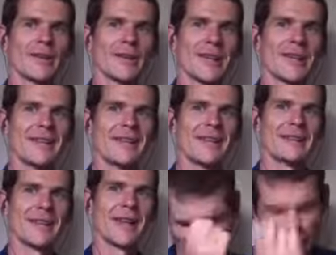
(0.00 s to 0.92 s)
Easy as
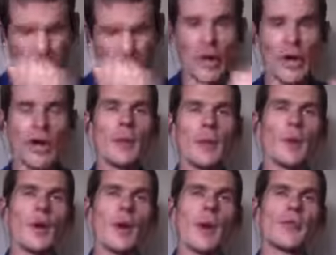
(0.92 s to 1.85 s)
that. So
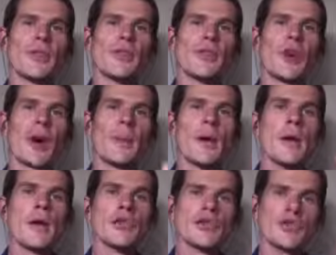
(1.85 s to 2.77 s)
99.9% of the time,
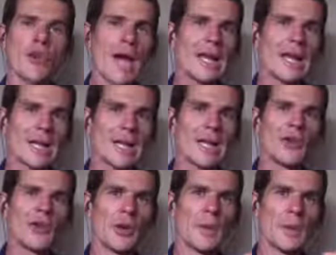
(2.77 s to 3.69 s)
cycling
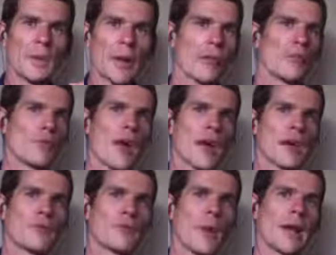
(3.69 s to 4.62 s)
is going to be better than
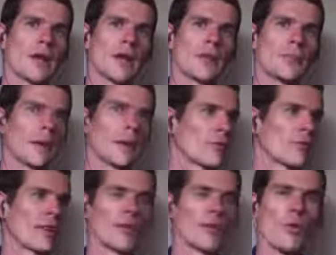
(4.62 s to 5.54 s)
running for weight loss. Better than
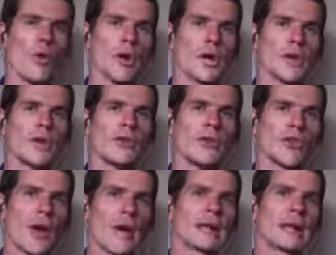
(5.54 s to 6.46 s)
running and walking.
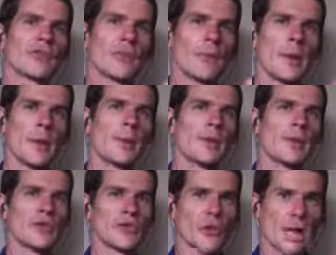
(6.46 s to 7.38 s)
Cycling is going to be the one
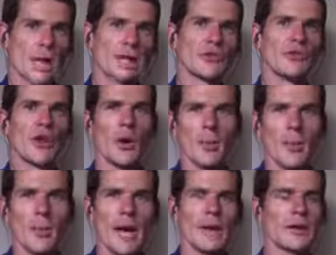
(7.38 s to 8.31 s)
because cycling's no
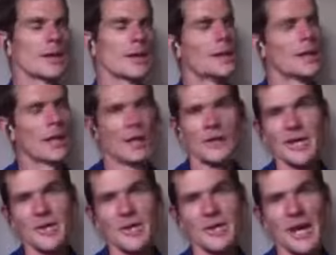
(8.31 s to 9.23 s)
impact unless
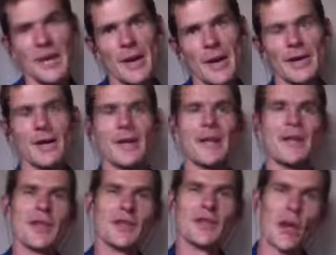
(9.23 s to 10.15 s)
you hit the tarmac.
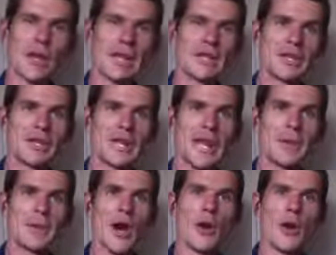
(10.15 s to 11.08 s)
And cycling, you can
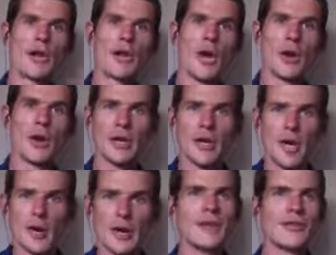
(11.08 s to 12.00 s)
keep going and going and
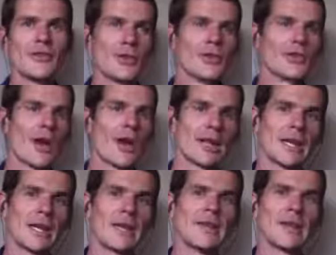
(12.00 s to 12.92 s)
going. So
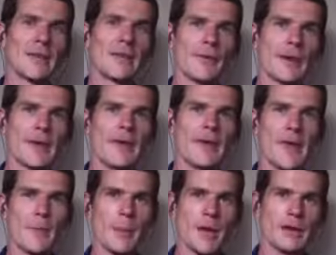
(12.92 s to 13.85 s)
cycling is definitely
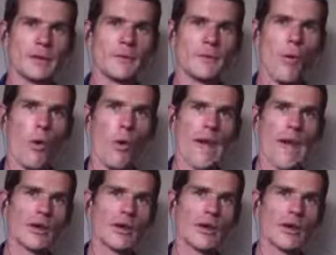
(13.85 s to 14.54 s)
the best for weight